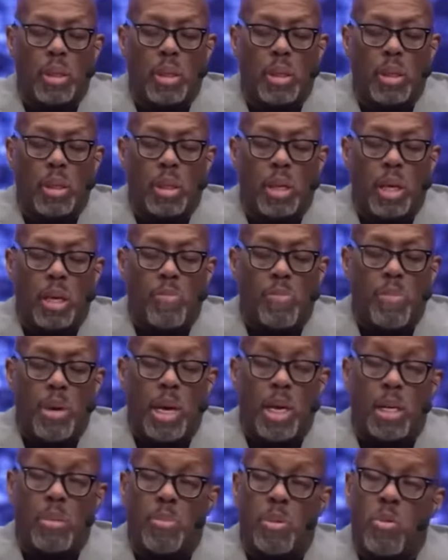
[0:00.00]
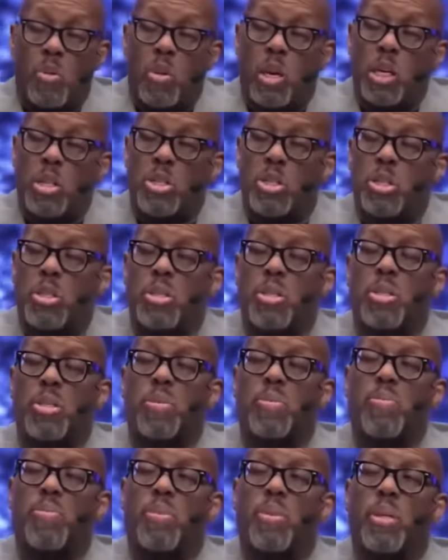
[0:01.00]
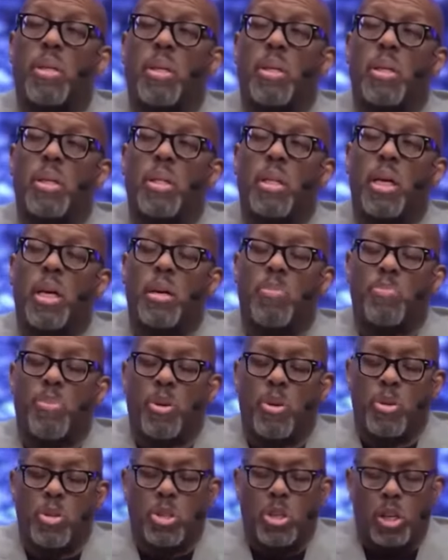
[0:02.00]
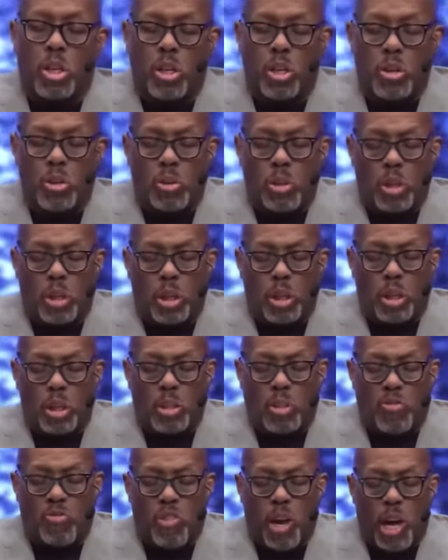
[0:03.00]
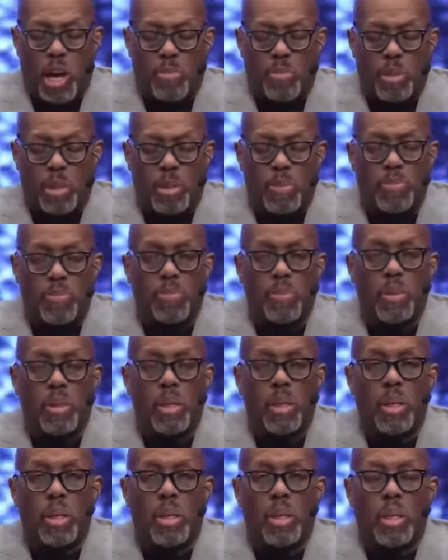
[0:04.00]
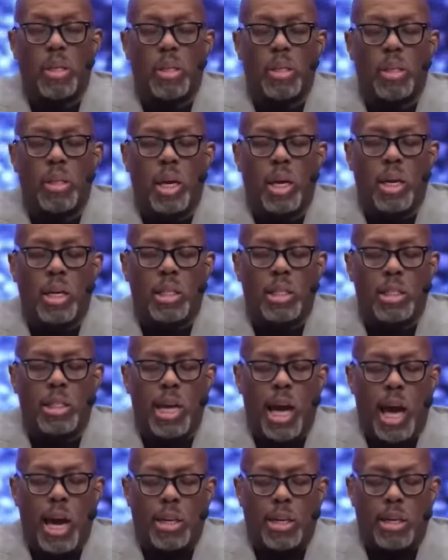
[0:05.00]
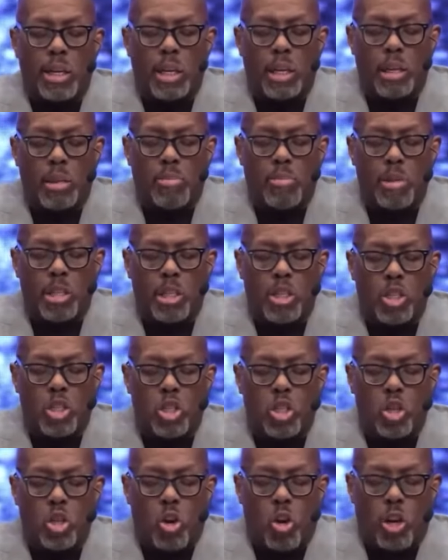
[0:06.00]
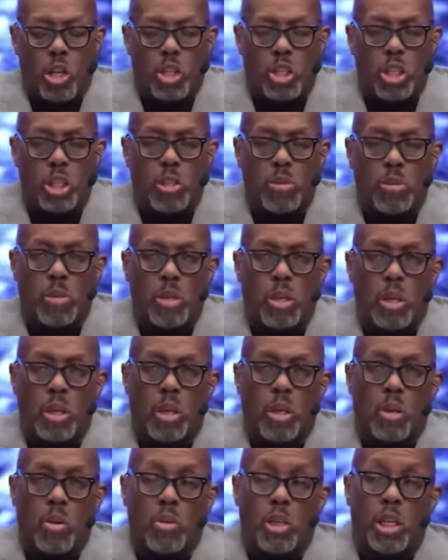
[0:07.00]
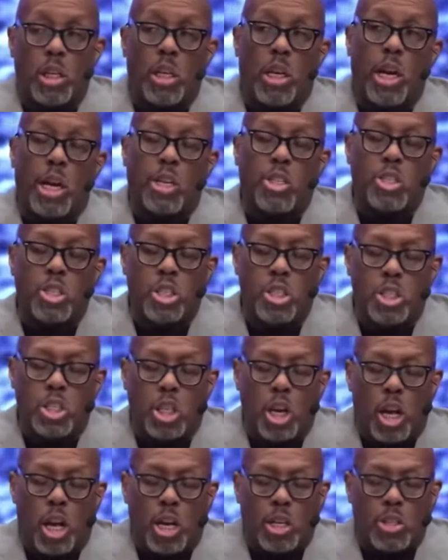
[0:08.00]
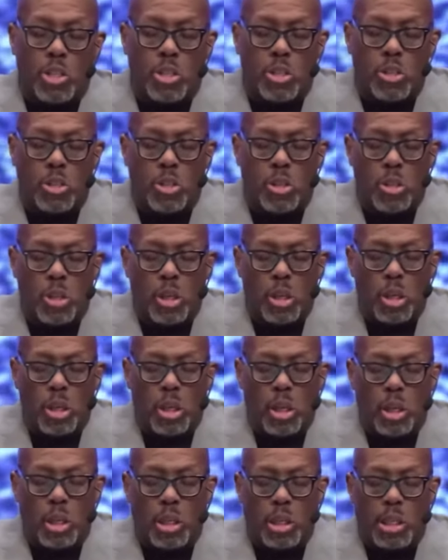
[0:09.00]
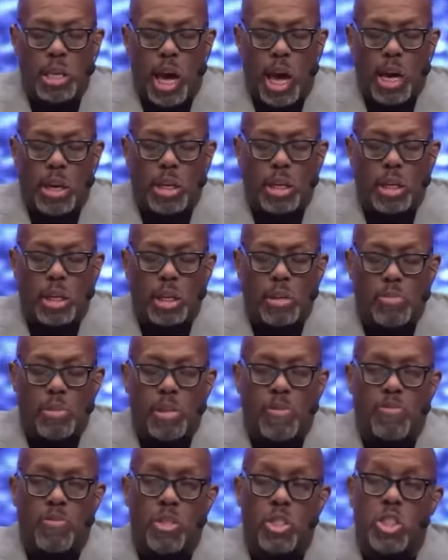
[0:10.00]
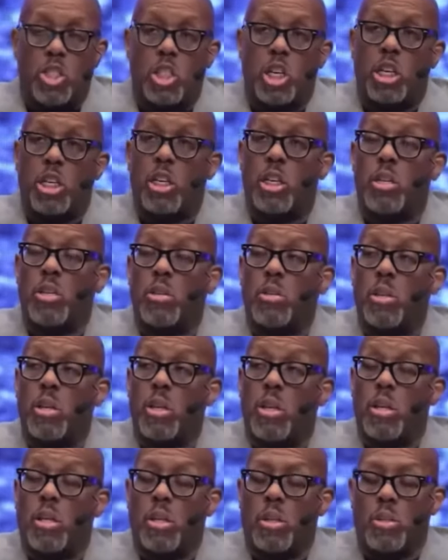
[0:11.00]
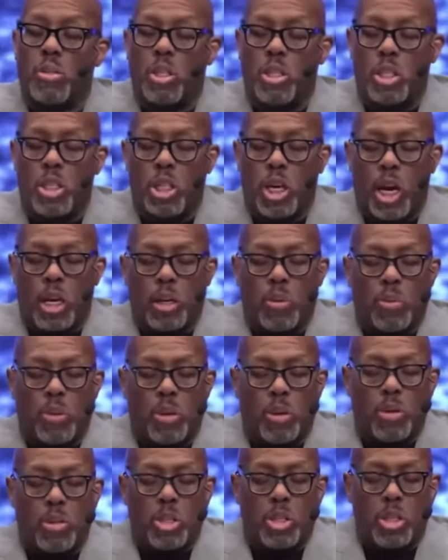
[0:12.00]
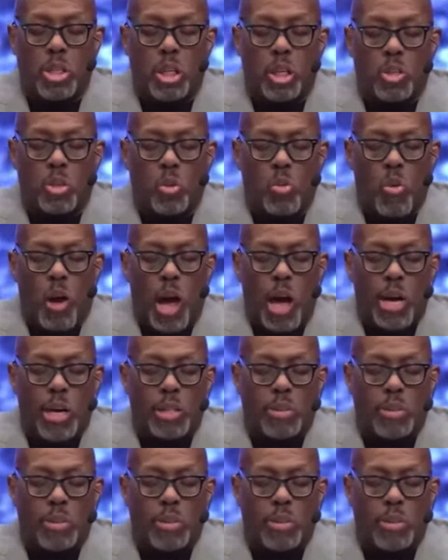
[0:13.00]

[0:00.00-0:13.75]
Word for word: They have made him a racist. They have persecuted his family. They indicted him in Georgia on election charges, indicted him in Virginia on the January 6th riot,